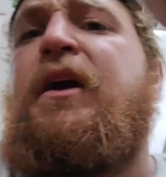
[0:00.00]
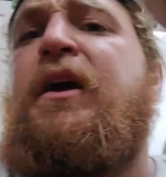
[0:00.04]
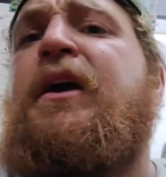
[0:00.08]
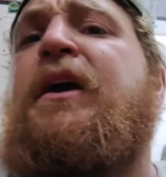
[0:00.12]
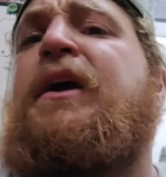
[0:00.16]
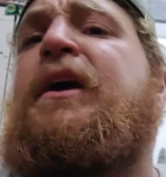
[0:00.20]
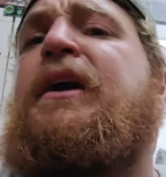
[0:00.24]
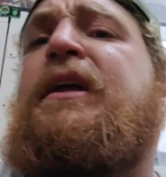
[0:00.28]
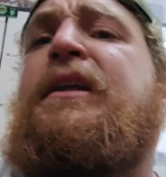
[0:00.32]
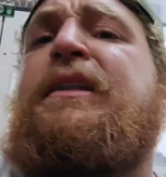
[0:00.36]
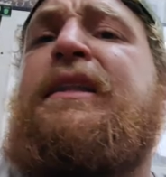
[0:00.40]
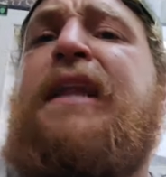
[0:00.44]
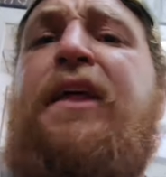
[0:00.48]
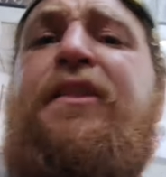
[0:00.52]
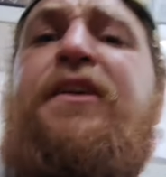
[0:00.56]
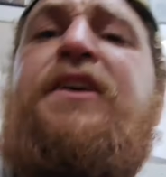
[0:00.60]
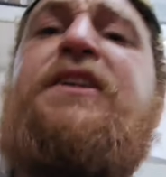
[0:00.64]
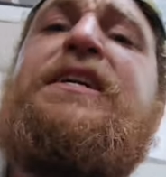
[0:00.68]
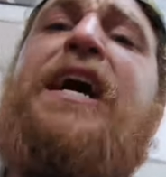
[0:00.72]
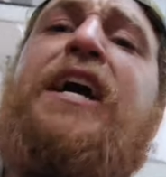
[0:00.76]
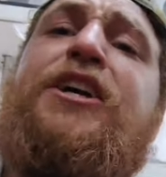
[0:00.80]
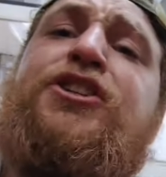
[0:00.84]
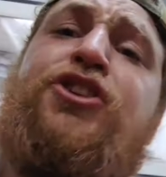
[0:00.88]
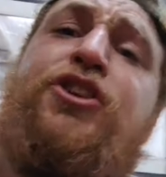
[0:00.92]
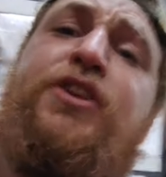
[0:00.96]
Now,
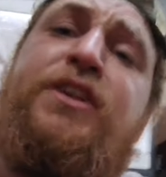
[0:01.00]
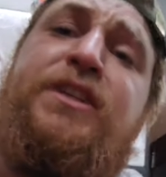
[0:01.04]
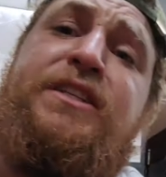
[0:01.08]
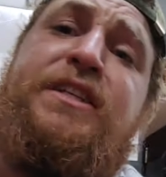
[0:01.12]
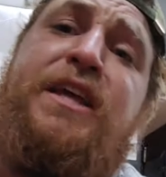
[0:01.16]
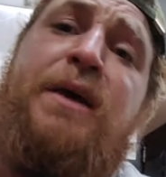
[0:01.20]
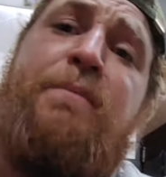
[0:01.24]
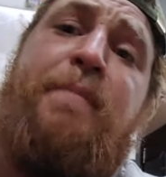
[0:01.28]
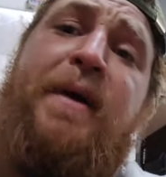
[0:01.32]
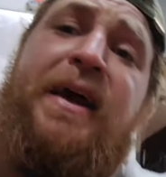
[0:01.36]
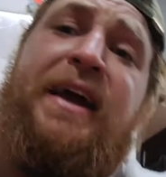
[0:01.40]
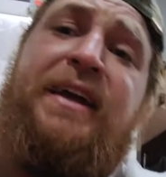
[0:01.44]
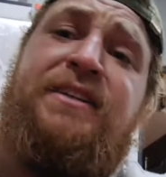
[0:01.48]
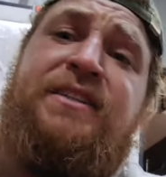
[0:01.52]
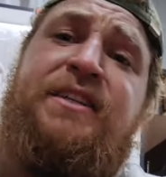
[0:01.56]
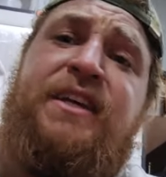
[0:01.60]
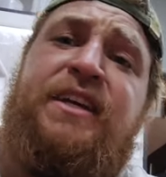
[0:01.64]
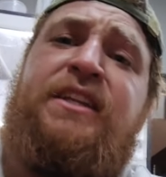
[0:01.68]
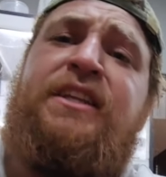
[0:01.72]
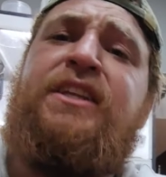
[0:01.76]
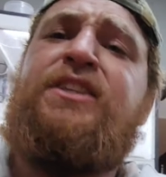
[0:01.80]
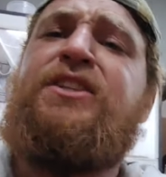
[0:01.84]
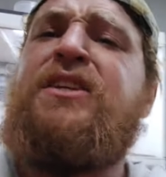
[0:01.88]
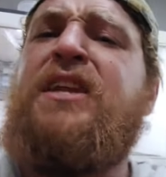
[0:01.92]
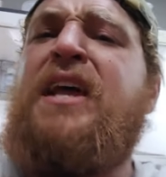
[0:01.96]
these guys took a step back and
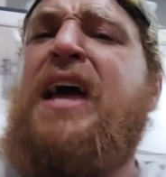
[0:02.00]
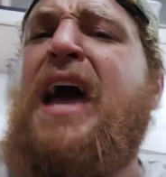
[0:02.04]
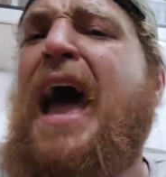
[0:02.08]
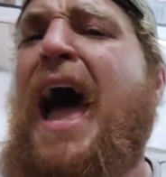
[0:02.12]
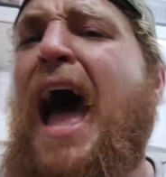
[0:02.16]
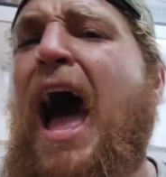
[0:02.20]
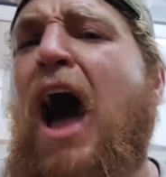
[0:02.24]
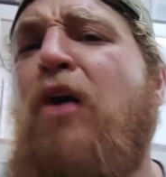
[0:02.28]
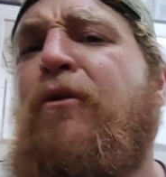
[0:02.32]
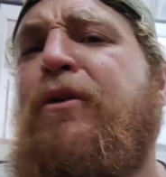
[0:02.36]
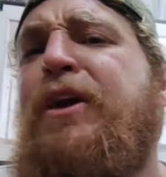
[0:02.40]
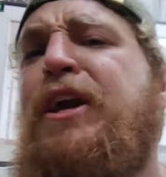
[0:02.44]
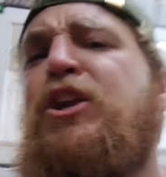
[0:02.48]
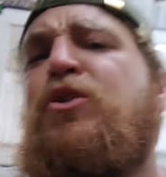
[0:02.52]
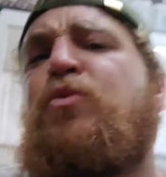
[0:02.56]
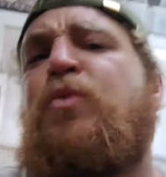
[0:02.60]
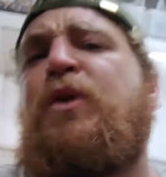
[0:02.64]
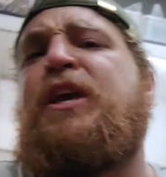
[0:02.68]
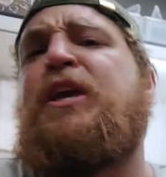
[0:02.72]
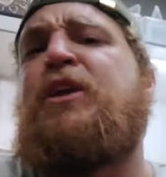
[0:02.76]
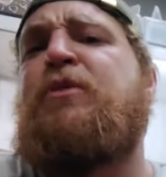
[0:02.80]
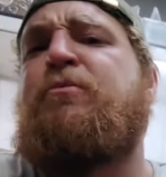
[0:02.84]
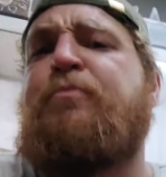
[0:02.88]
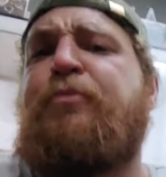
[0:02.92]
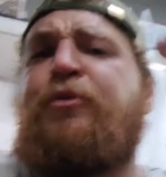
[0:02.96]
said, listen, how can
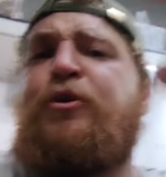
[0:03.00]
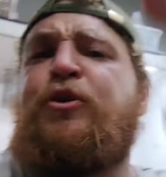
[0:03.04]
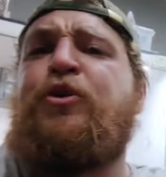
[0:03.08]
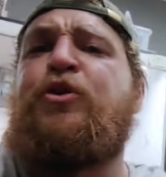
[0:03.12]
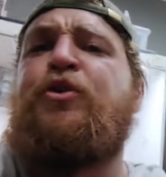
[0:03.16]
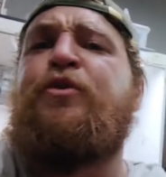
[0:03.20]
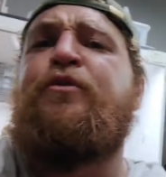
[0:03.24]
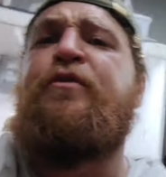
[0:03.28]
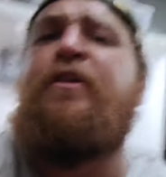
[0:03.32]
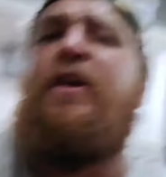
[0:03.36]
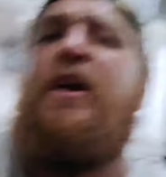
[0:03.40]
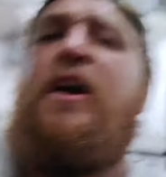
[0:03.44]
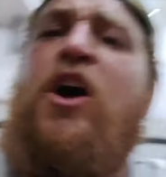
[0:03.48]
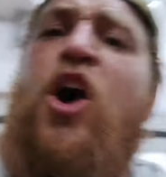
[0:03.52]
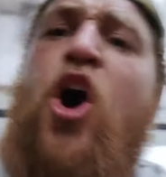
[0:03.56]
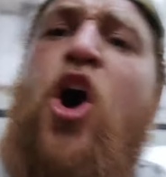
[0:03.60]
we improve